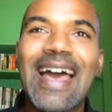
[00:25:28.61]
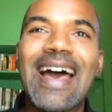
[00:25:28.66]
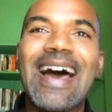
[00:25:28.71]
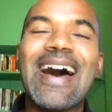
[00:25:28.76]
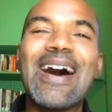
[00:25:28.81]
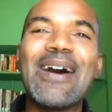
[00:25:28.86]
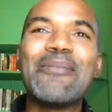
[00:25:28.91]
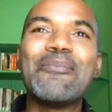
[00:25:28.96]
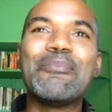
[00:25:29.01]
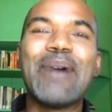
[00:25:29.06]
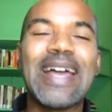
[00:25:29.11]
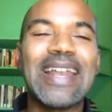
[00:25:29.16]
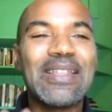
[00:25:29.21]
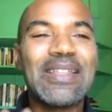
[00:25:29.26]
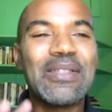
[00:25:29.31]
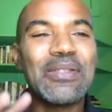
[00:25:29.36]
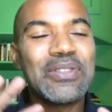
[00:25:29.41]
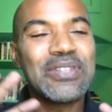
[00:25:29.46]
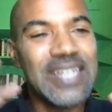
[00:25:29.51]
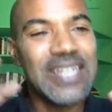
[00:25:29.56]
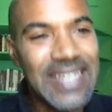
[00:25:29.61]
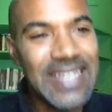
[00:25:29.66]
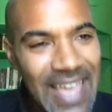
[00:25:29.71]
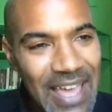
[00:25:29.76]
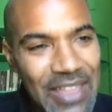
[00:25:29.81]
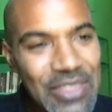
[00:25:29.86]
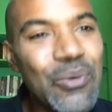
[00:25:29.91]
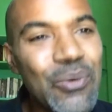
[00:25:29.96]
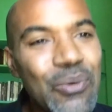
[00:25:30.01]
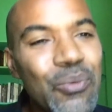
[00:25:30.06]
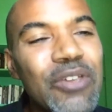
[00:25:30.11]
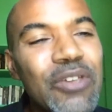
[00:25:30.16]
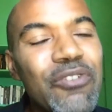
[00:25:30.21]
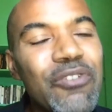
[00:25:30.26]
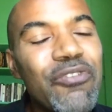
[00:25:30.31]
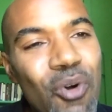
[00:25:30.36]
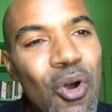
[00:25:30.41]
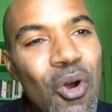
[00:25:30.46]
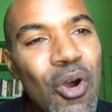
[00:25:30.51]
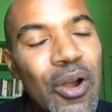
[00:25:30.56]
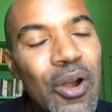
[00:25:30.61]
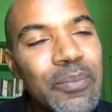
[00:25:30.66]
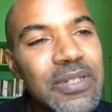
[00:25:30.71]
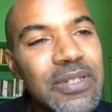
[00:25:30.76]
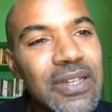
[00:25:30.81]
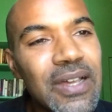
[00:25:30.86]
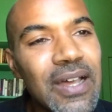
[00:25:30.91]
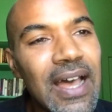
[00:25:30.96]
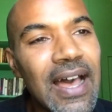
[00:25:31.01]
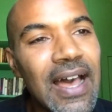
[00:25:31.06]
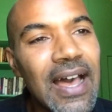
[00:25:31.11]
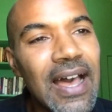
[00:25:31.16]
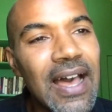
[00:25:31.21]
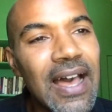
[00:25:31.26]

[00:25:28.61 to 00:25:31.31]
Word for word: Uh, but together we formed,